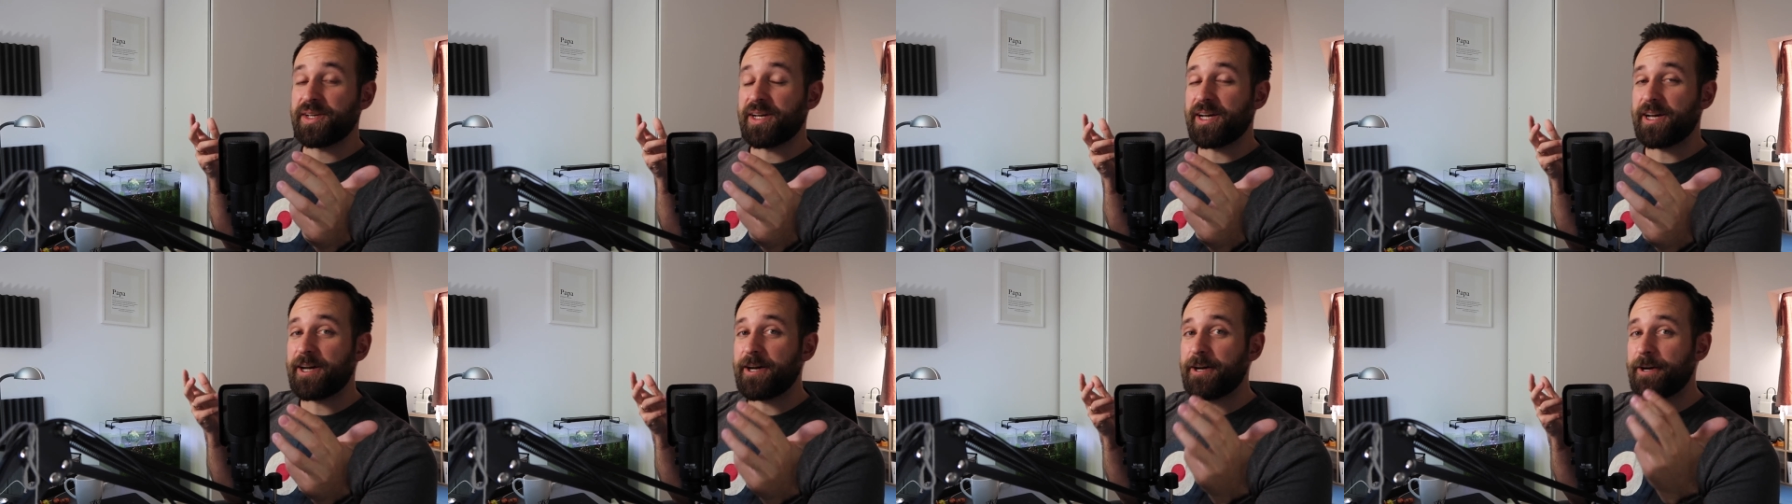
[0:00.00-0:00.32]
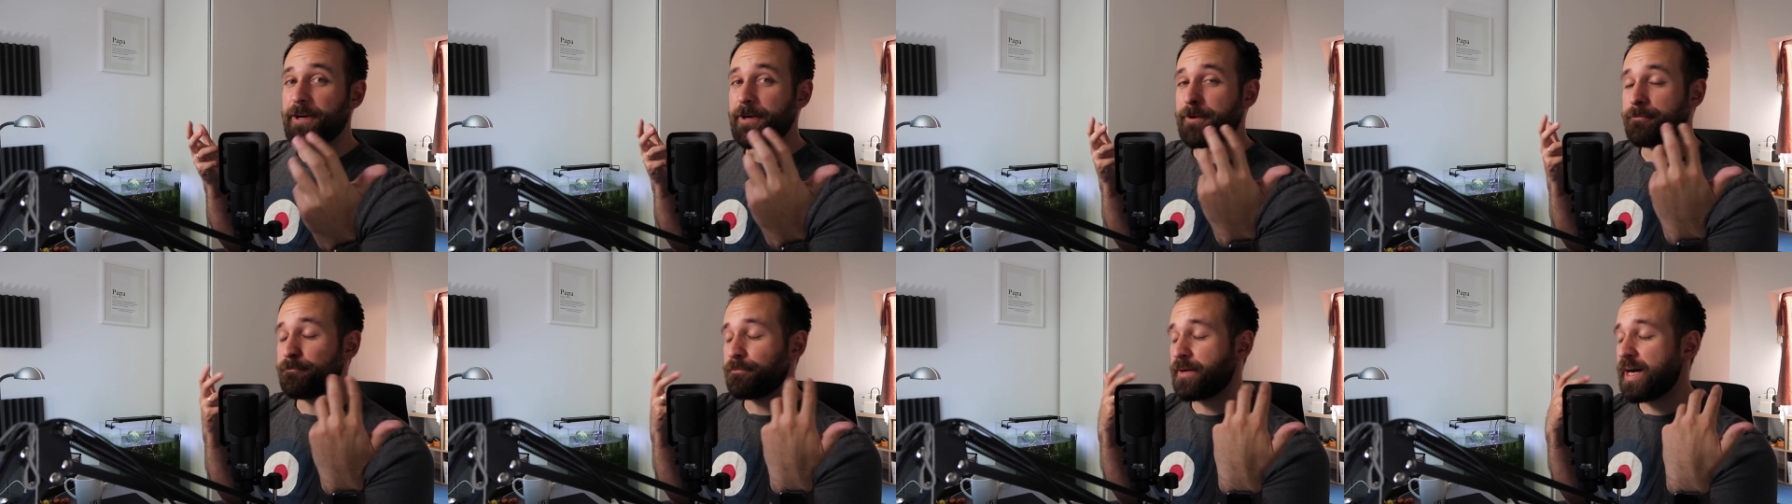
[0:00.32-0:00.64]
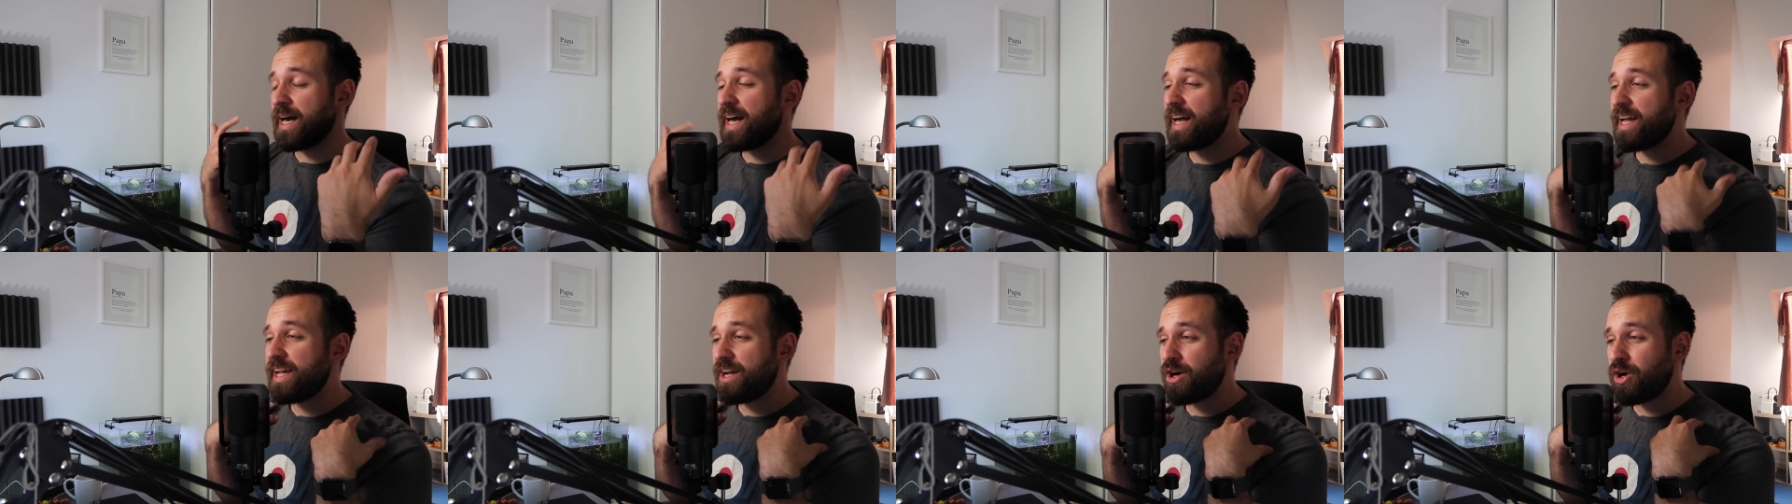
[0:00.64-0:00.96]
Um,
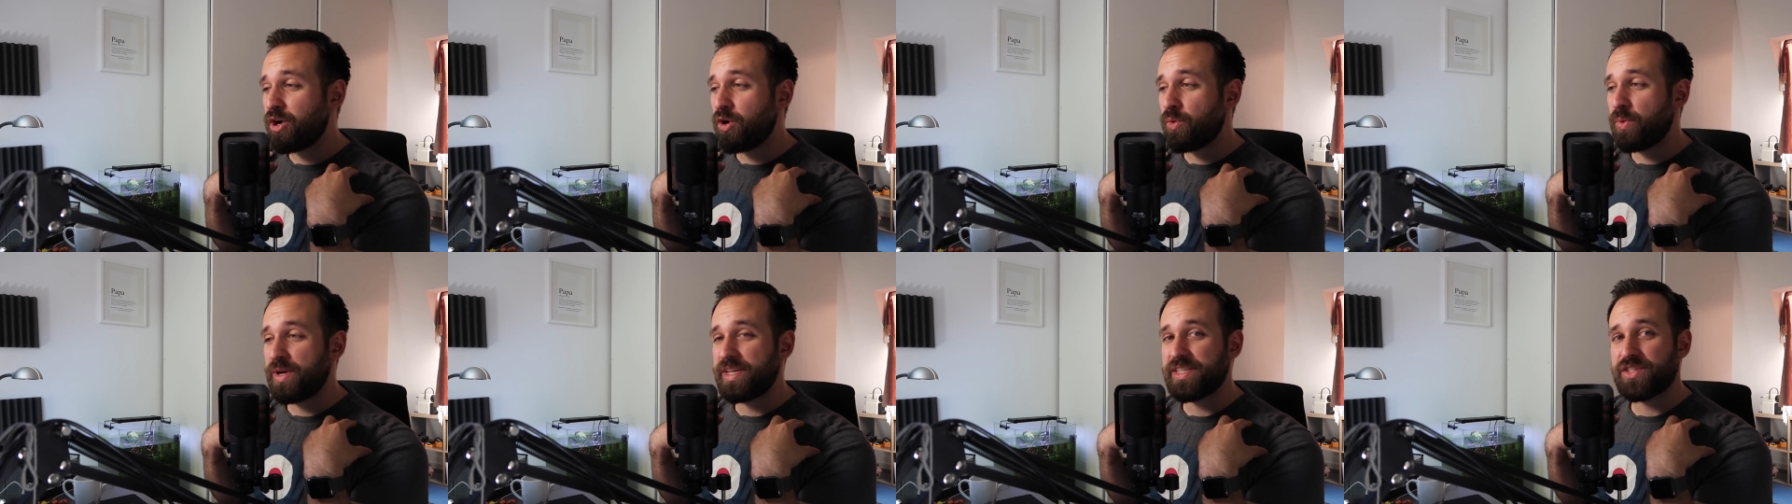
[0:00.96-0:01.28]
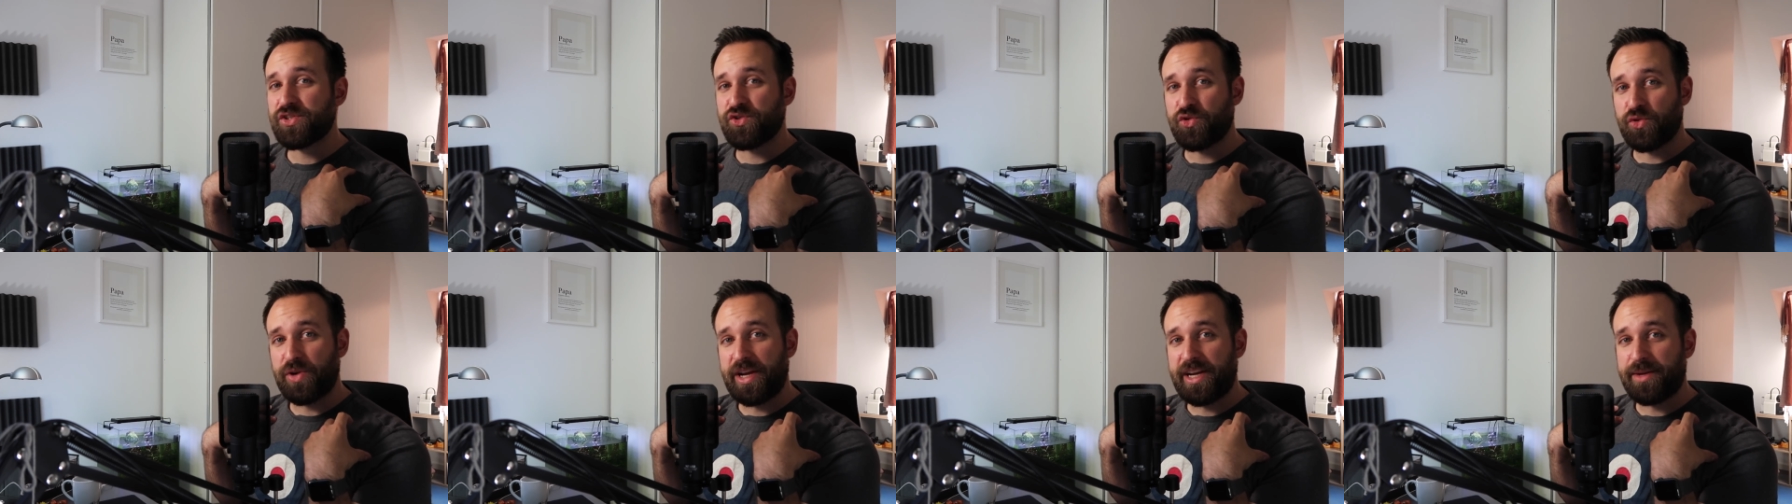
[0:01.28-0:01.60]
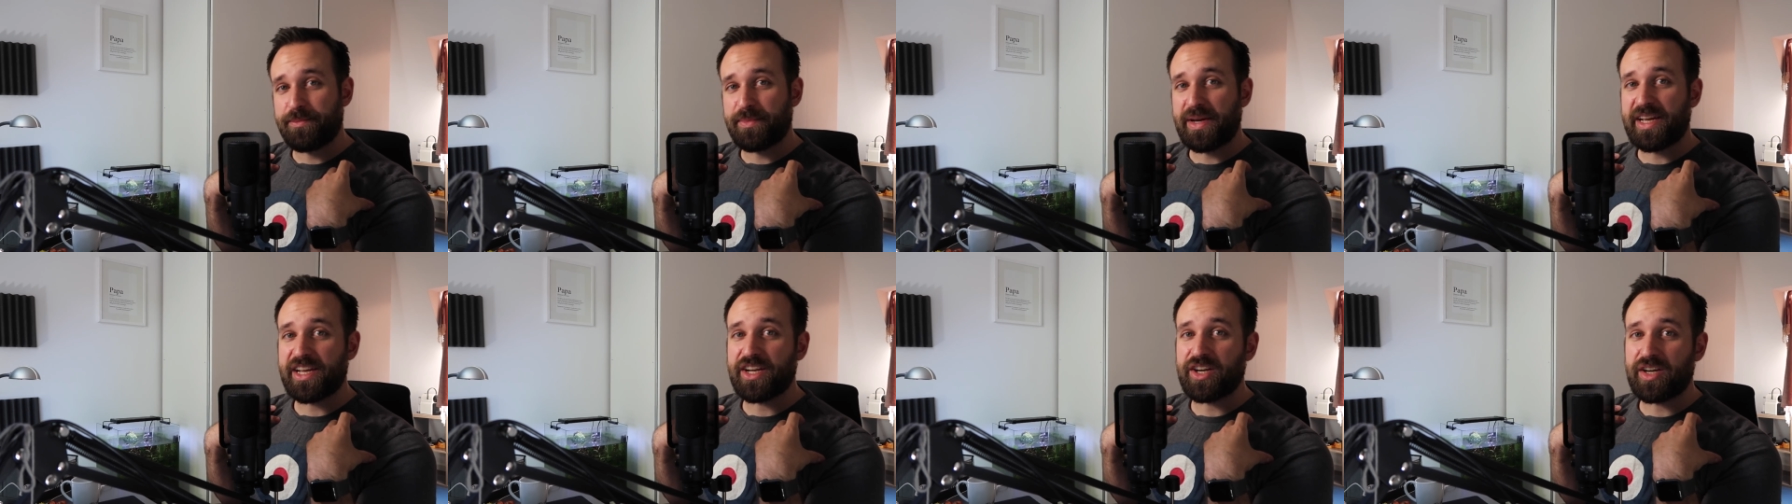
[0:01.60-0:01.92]
I always create
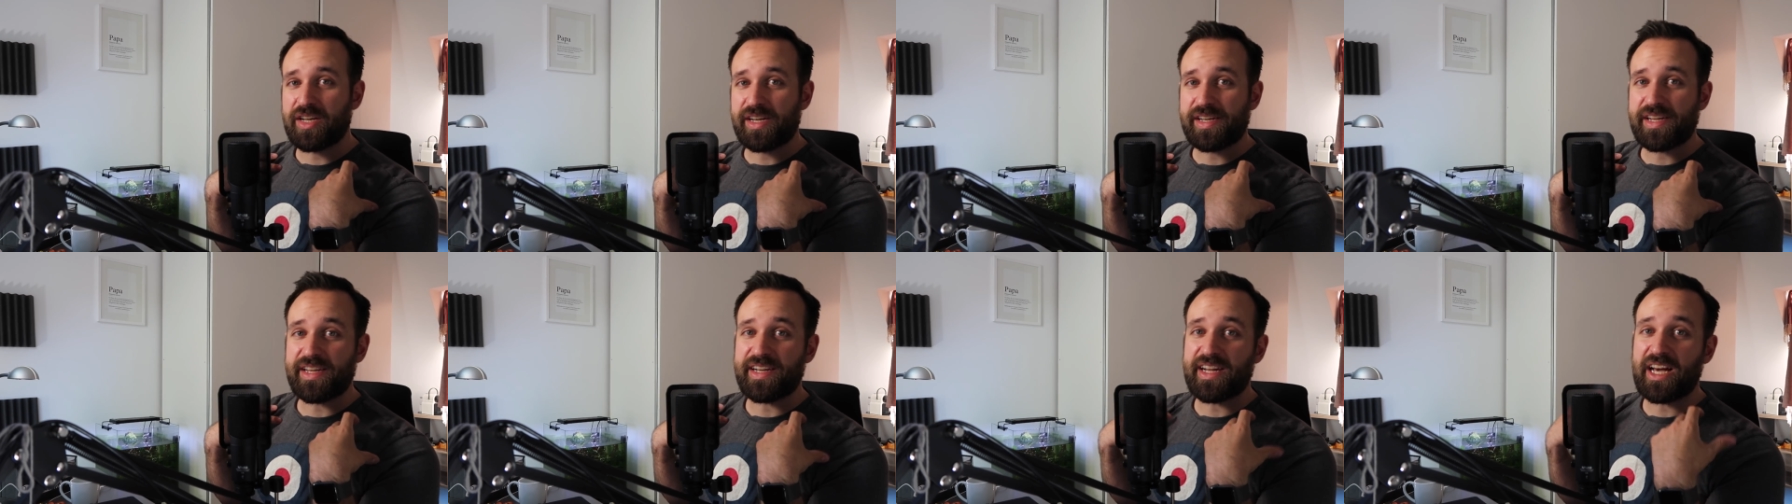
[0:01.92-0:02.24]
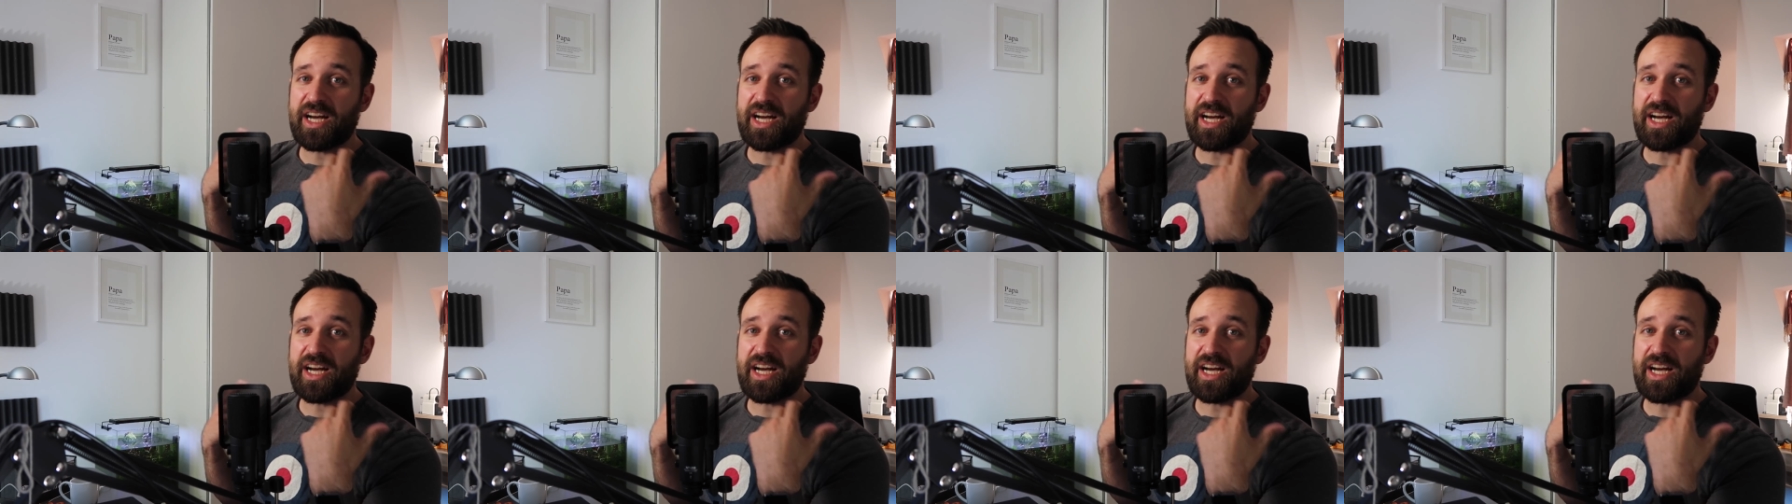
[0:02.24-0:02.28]
my content